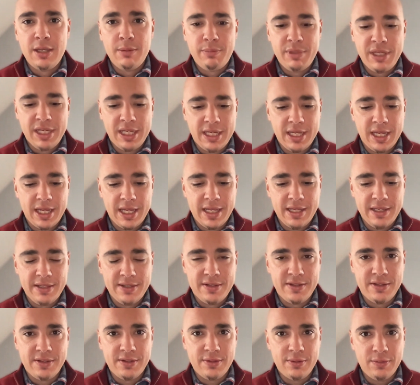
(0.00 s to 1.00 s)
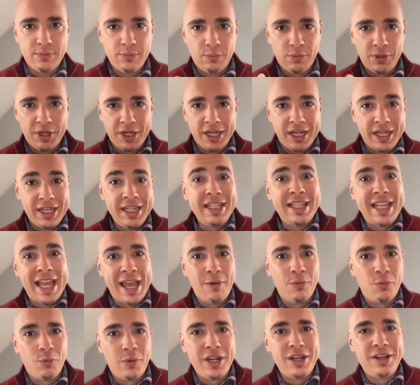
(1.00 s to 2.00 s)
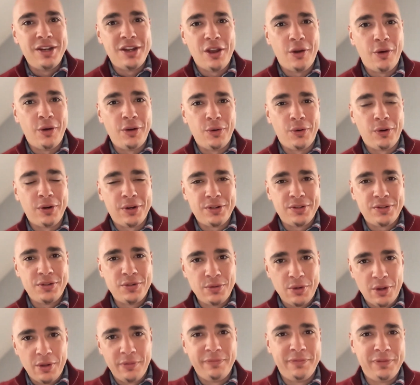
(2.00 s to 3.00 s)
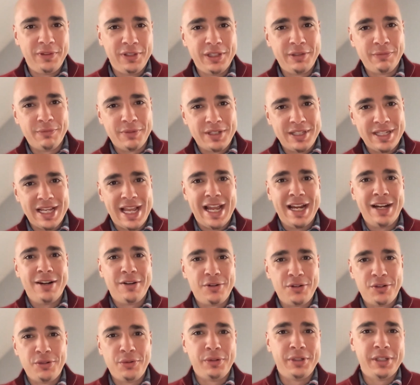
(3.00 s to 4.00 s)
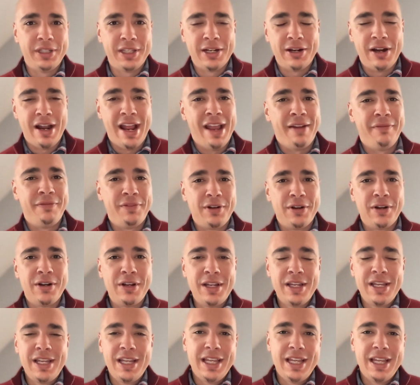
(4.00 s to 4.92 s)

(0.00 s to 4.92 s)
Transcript: because we're going to need that window in order to hopefully retire shortly thereafter.